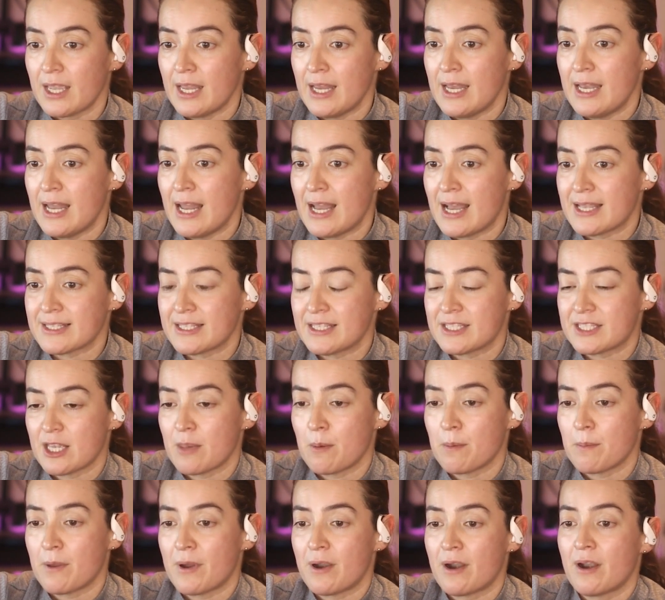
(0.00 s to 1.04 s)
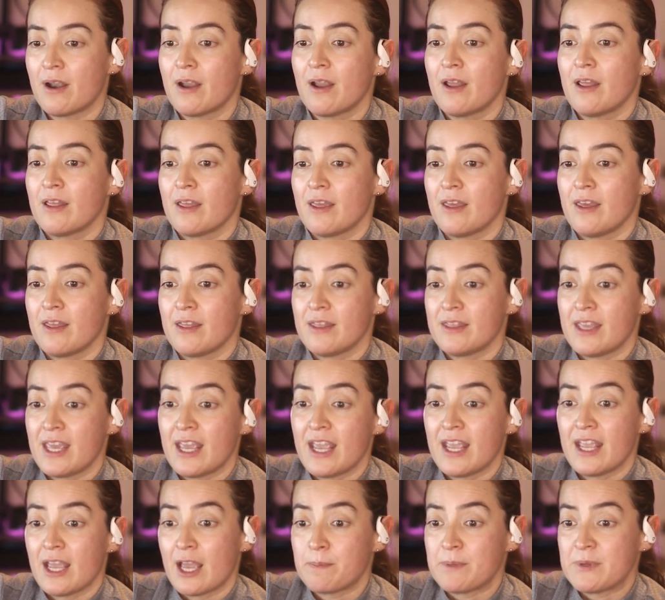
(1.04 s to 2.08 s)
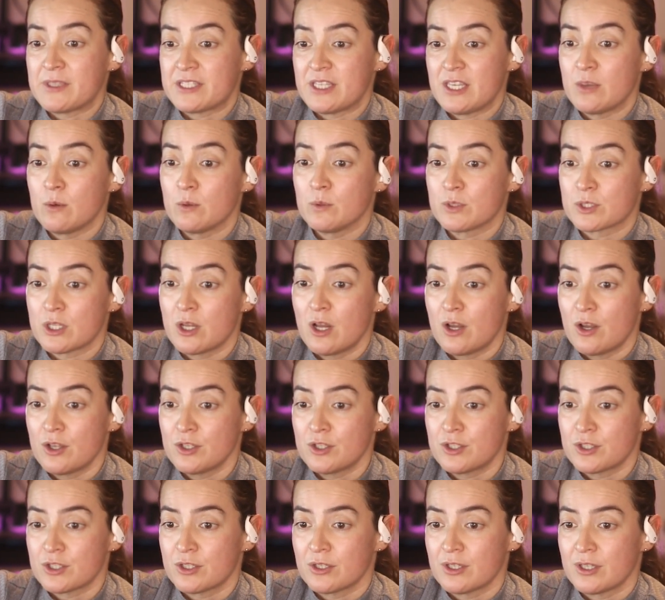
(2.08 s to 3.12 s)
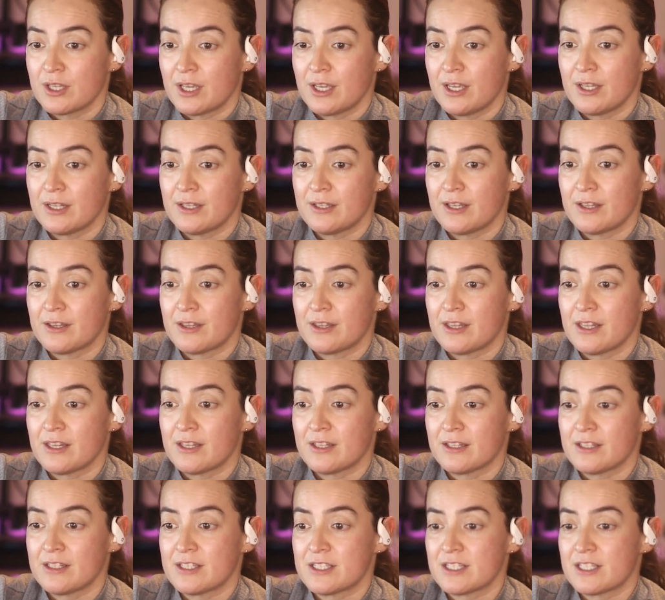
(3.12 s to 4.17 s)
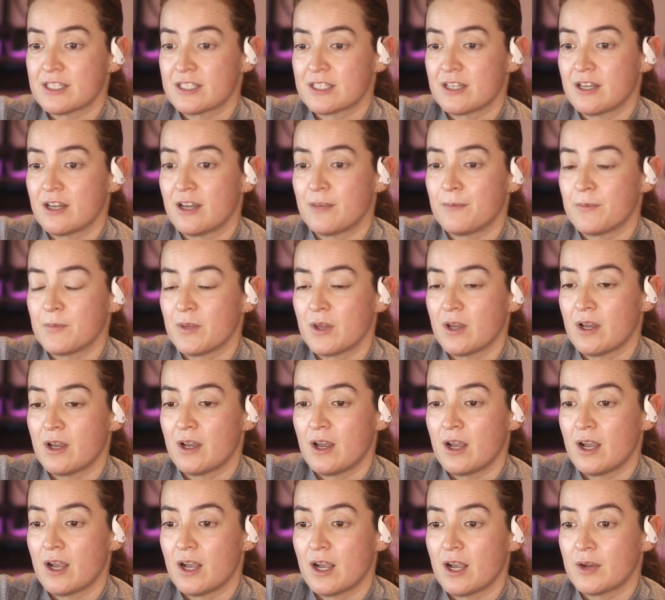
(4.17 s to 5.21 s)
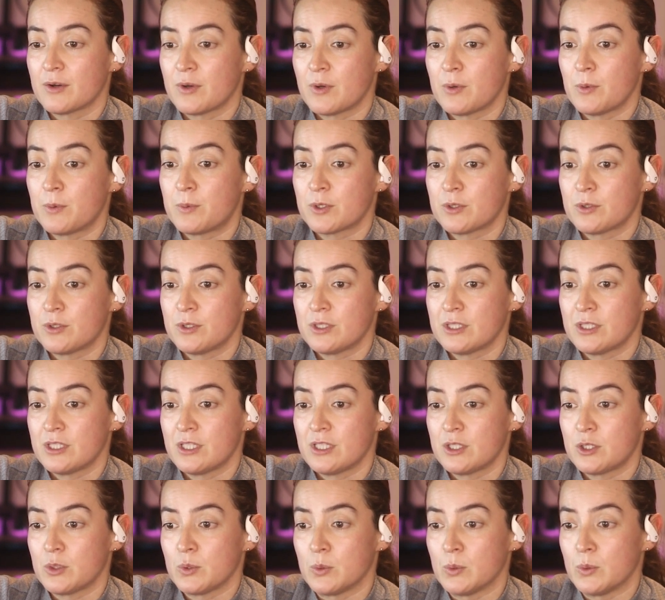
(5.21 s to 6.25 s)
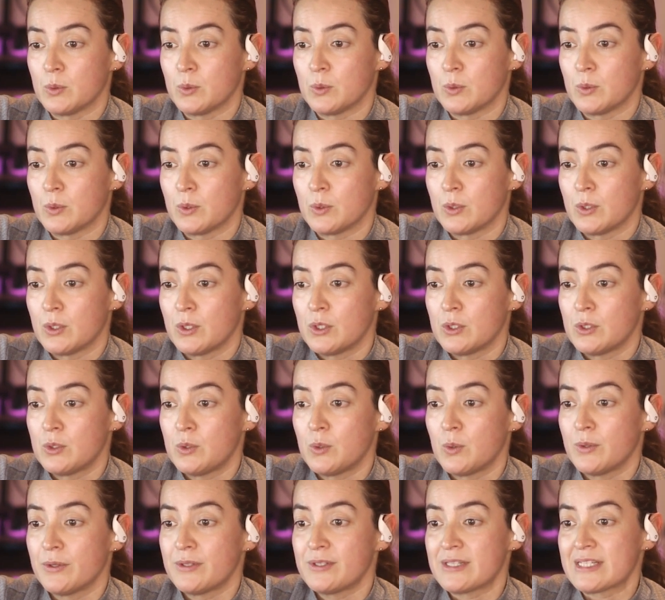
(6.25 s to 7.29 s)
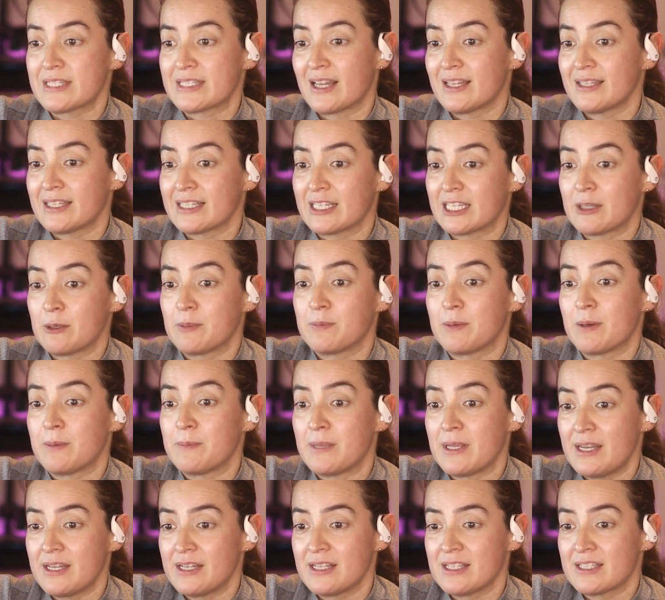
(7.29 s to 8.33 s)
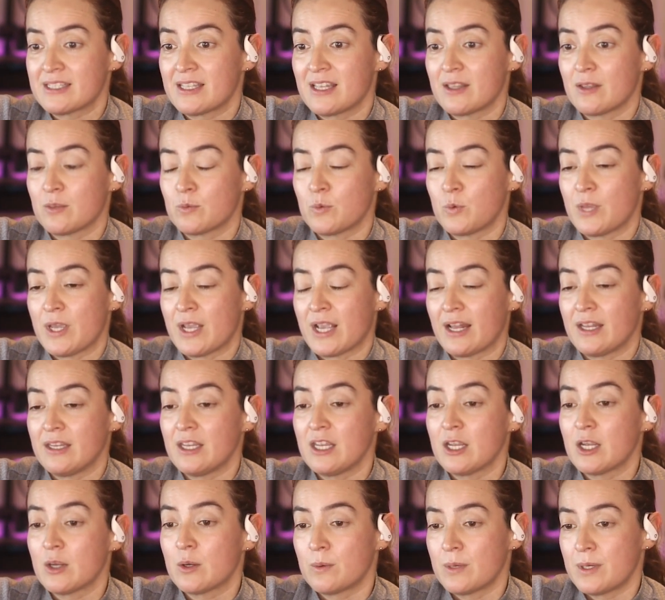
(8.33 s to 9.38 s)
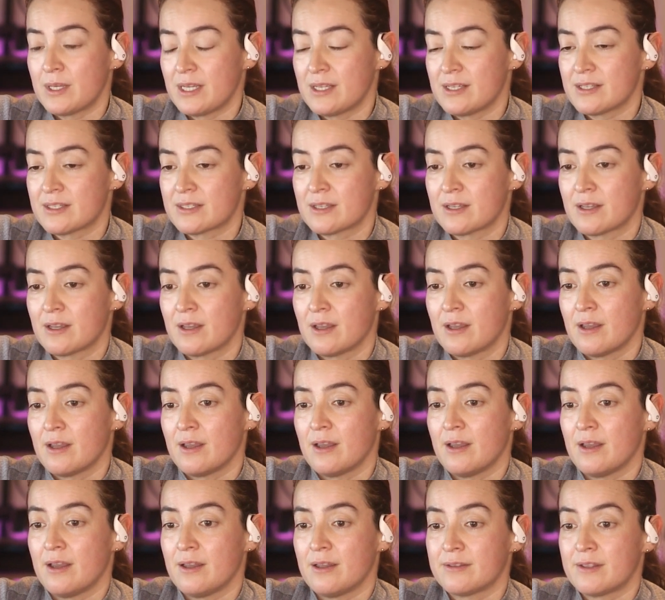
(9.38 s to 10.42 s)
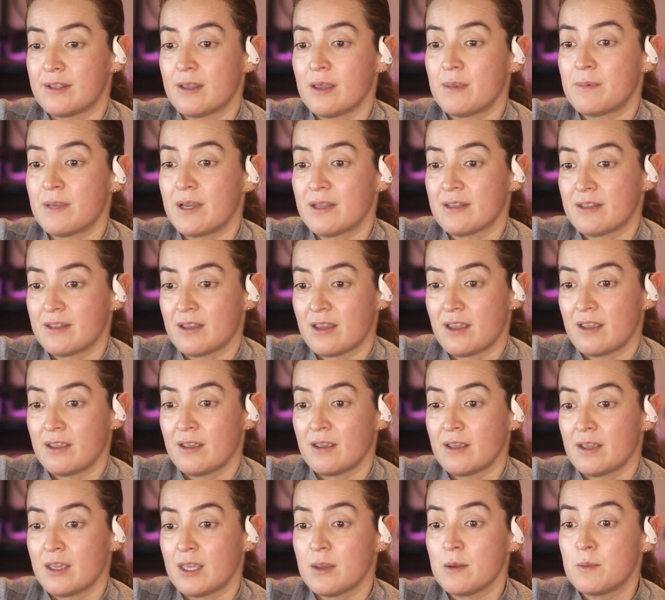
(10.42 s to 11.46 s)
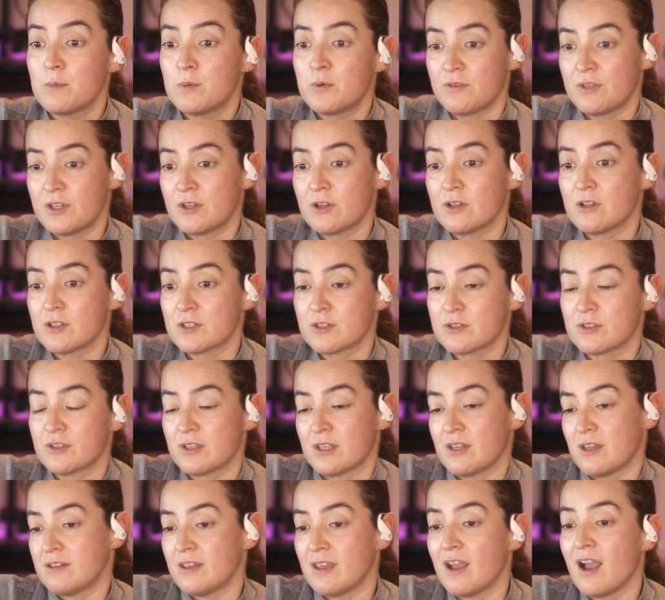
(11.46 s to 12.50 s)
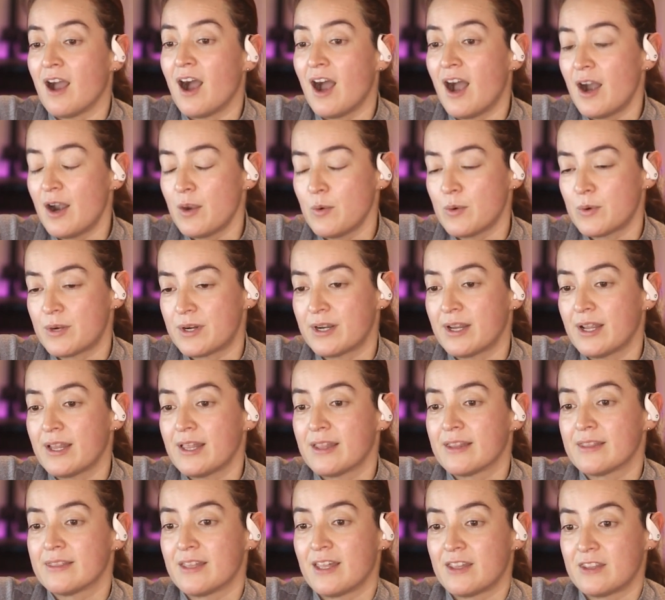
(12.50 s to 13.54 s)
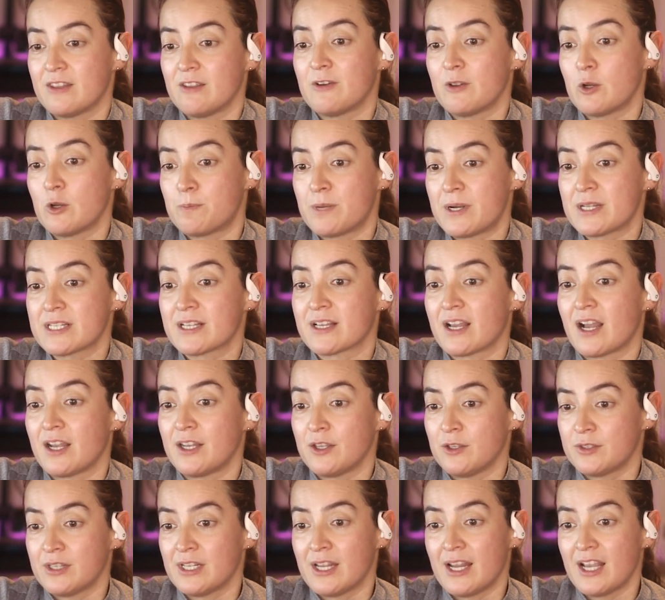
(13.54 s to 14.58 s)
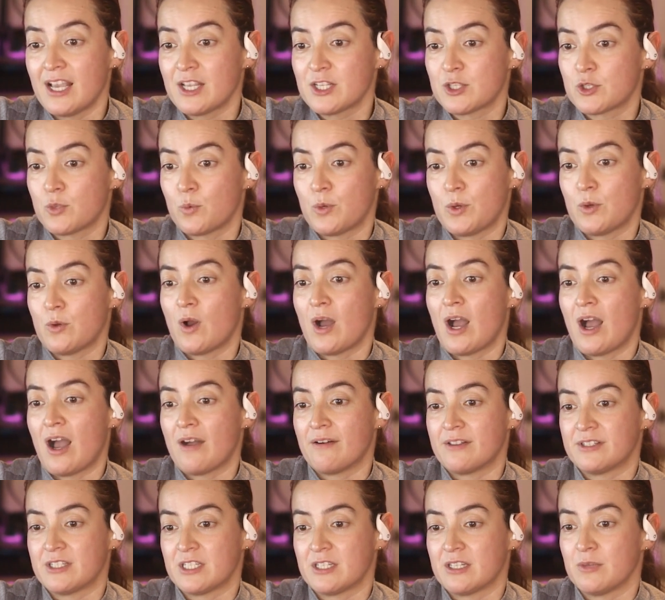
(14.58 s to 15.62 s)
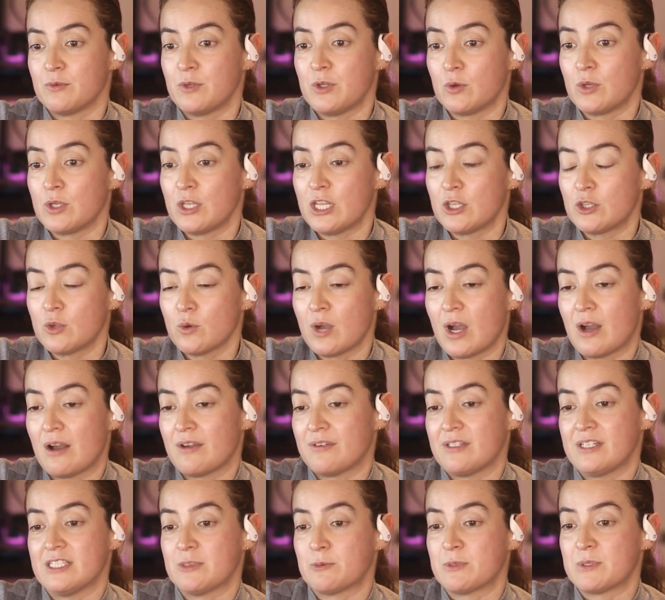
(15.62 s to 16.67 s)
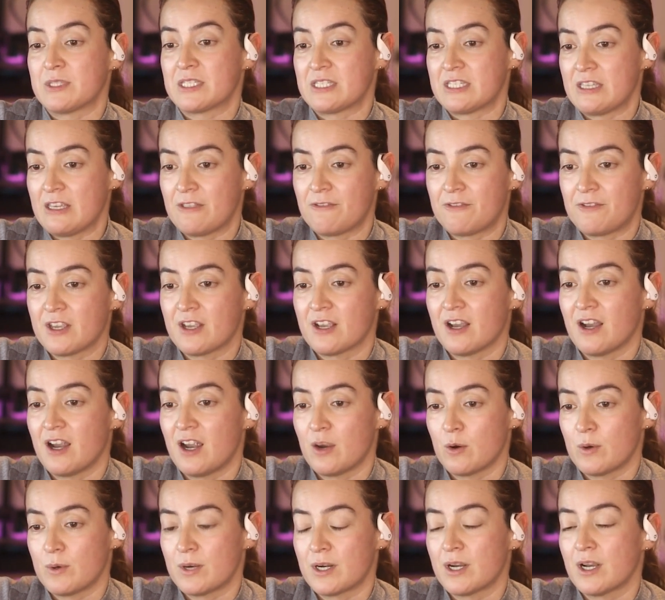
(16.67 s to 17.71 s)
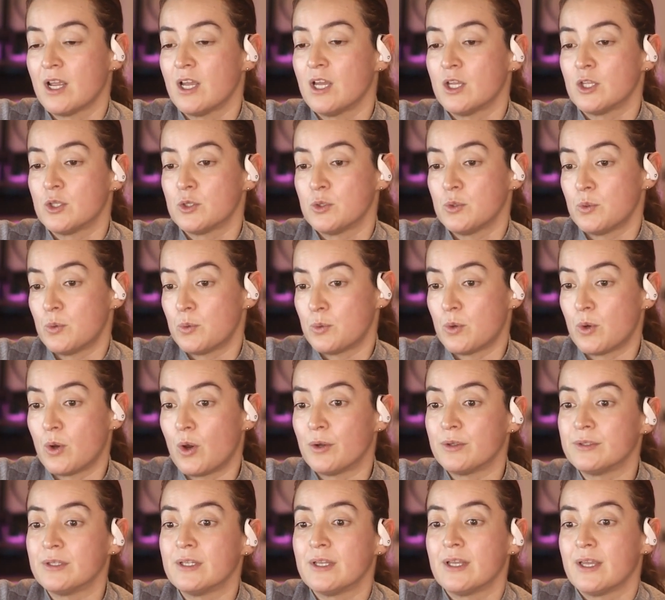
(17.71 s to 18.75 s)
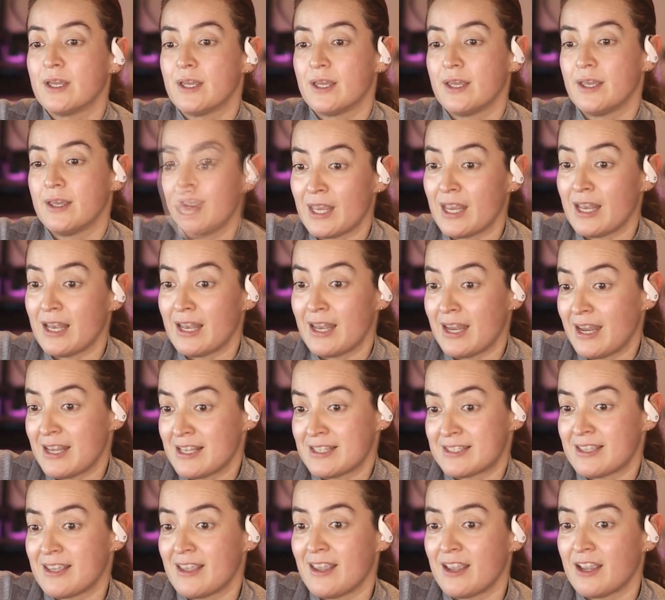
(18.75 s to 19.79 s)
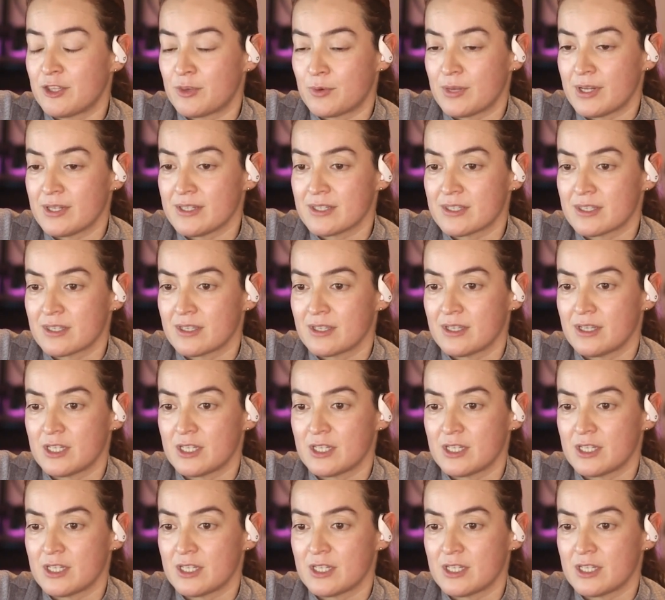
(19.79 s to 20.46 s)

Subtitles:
last December, the AI PC was launched, and I think that this is a great opportunity to understand the capabilities that we can increase day by day, improving also the hardware that developers can utilize. So we don't need to have a specific hardware to run the latest AI trends.